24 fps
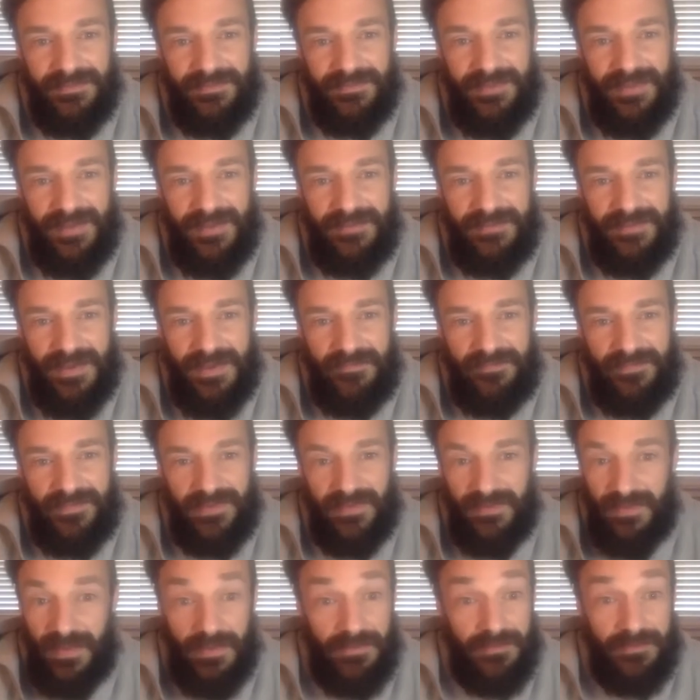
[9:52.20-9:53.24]
Yeah,
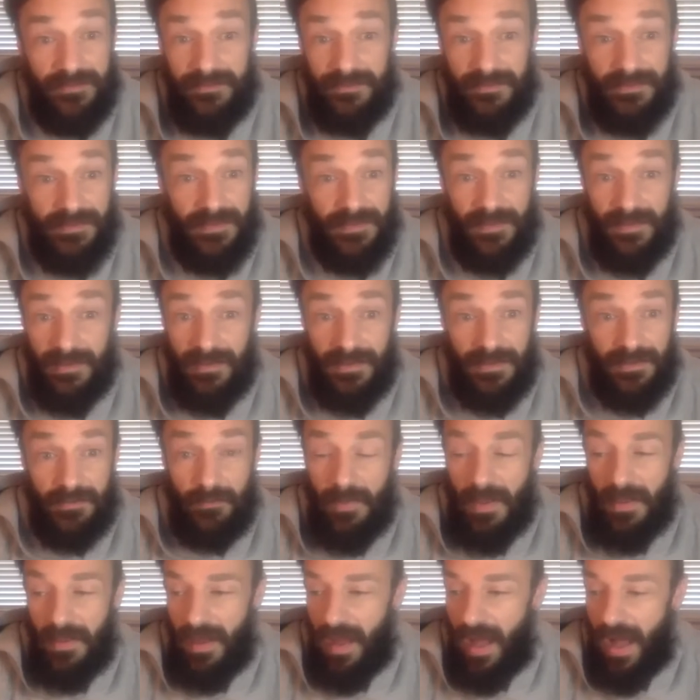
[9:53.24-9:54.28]
definitely. And
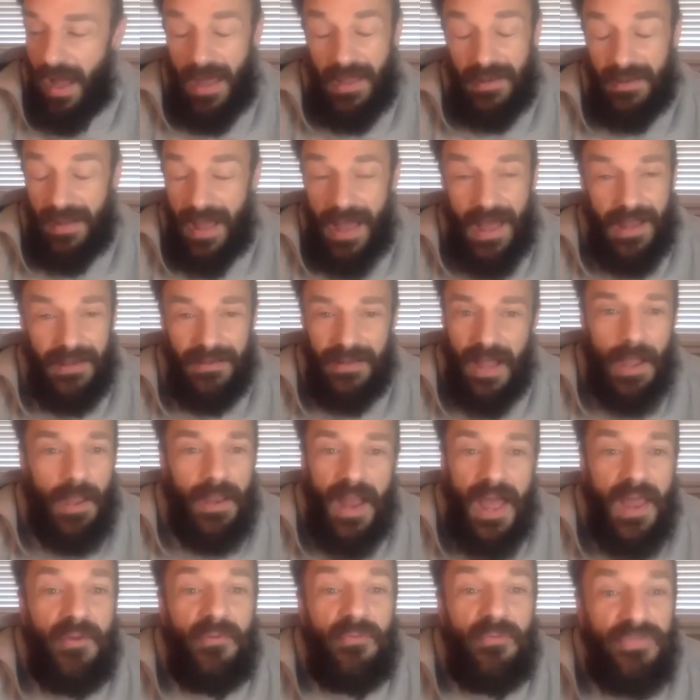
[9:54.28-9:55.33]
I
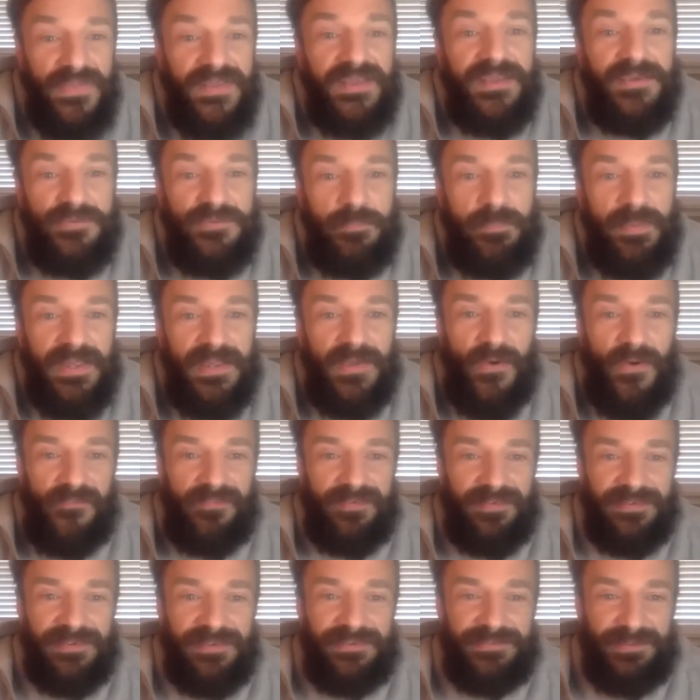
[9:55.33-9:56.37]
don't think it's being
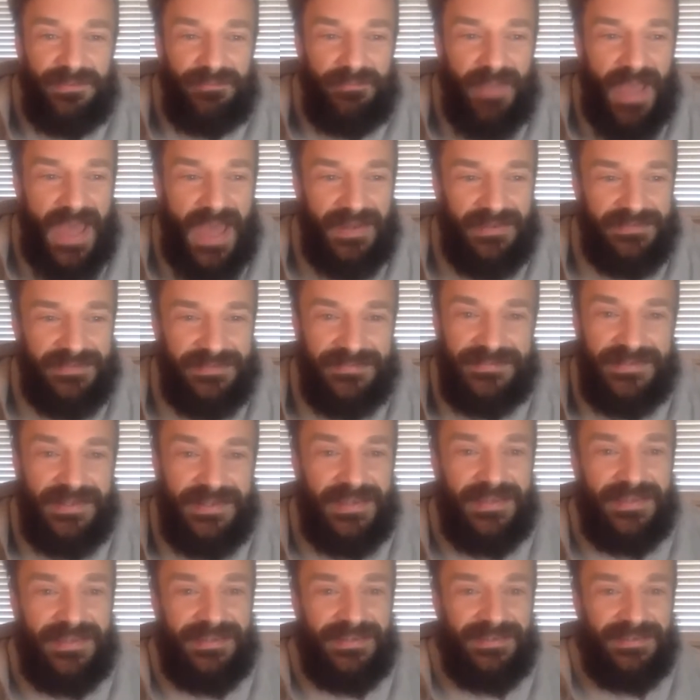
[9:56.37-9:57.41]
overly dramatic to
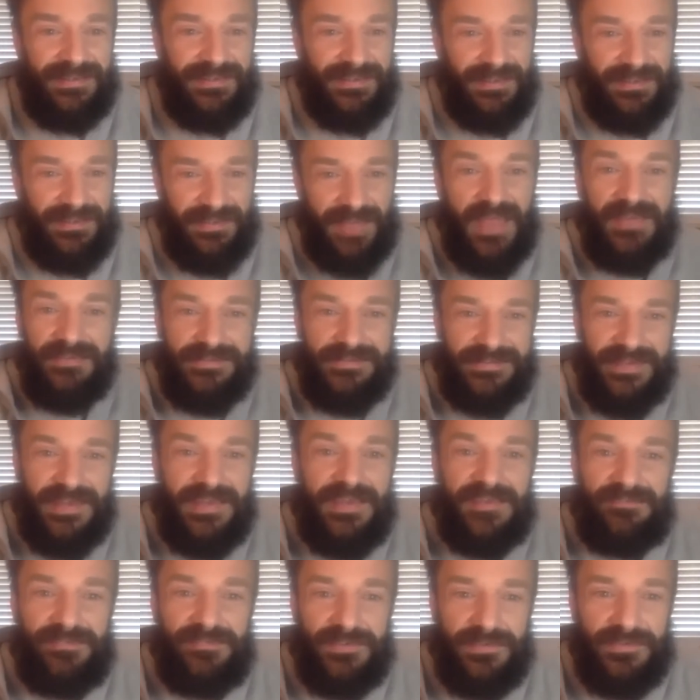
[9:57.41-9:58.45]
say like that
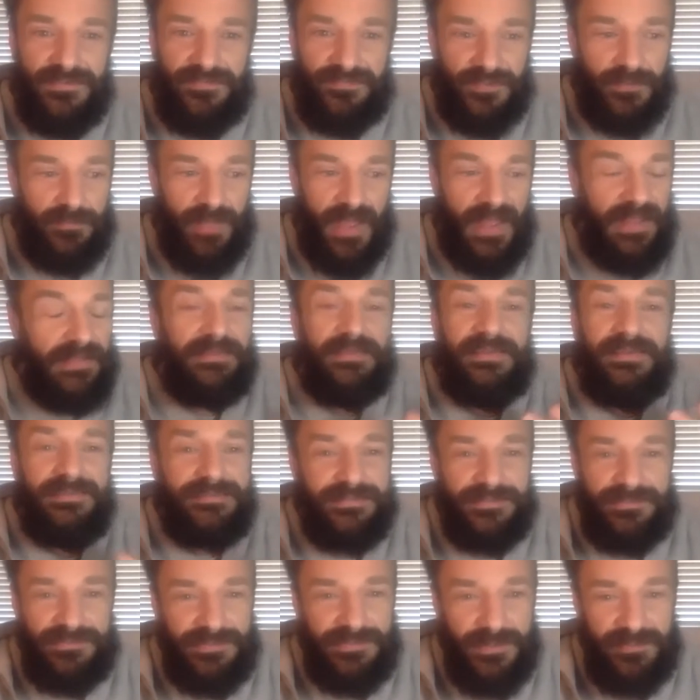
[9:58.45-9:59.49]
saved you from at
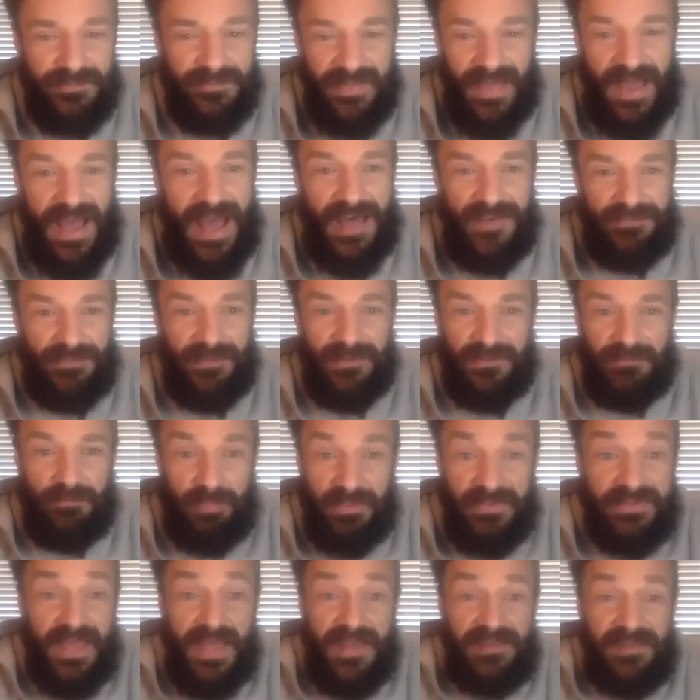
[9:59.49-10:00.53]
least a trip to the hospital and
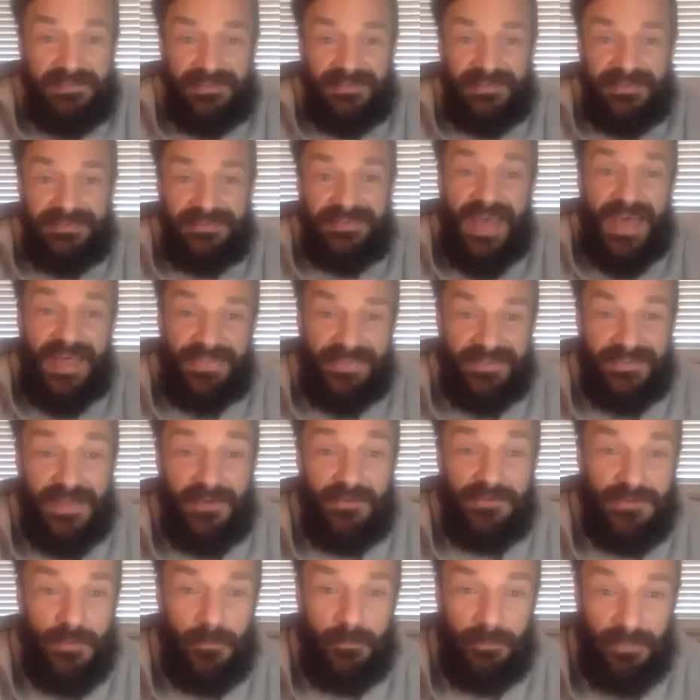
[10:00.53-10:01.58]
potentially death. Like
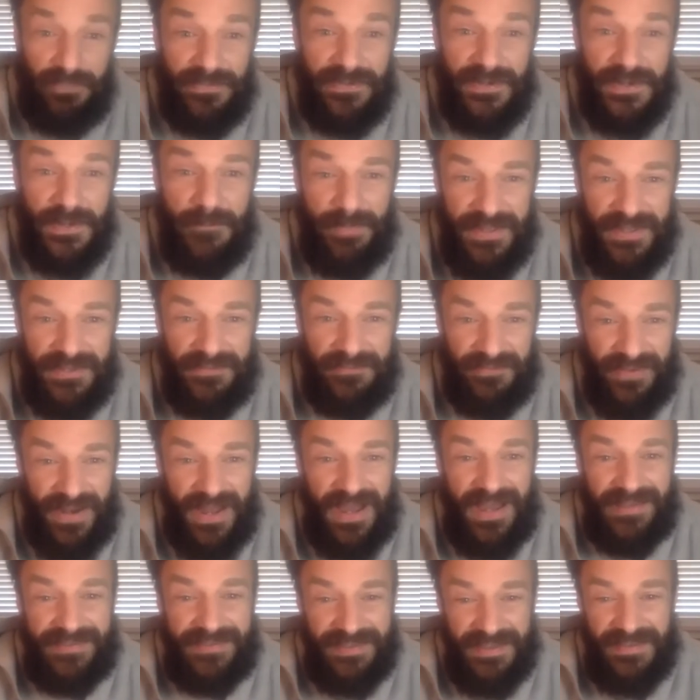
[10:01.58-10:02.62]
that was a pretty big
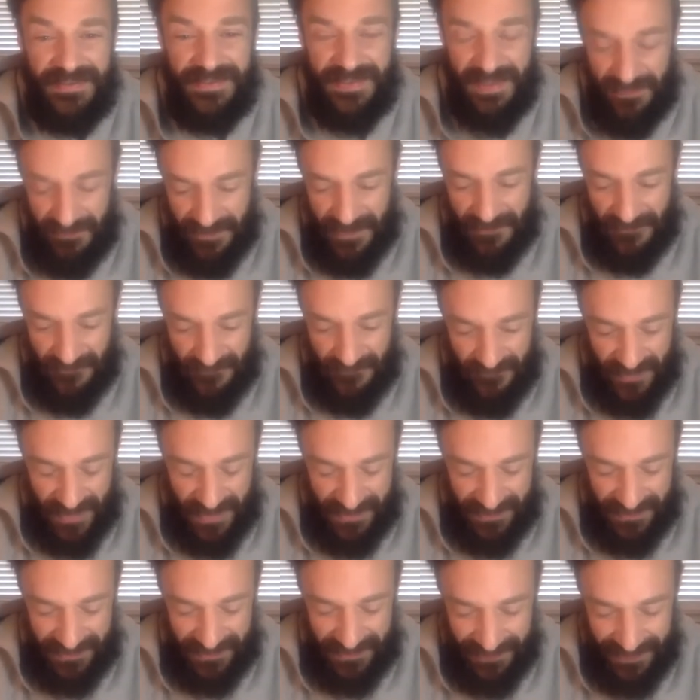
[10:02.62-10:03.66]
rock that
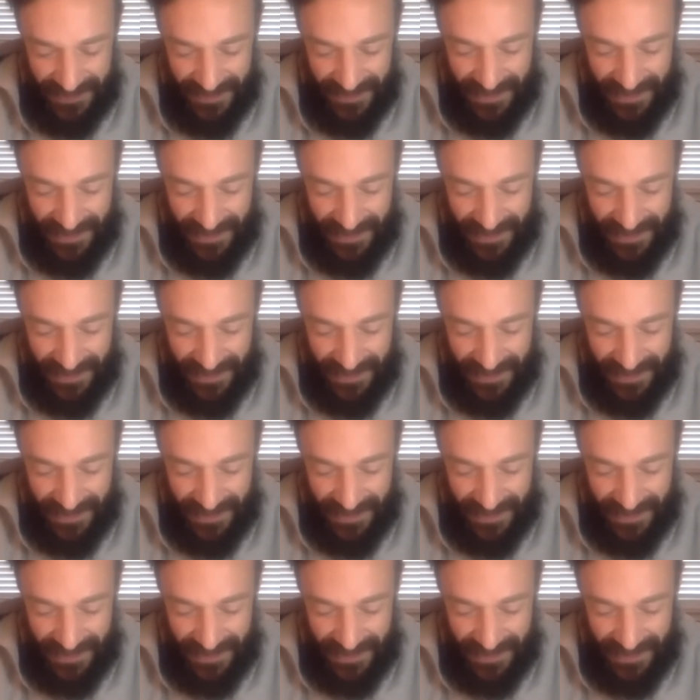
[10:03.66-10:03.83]
fell.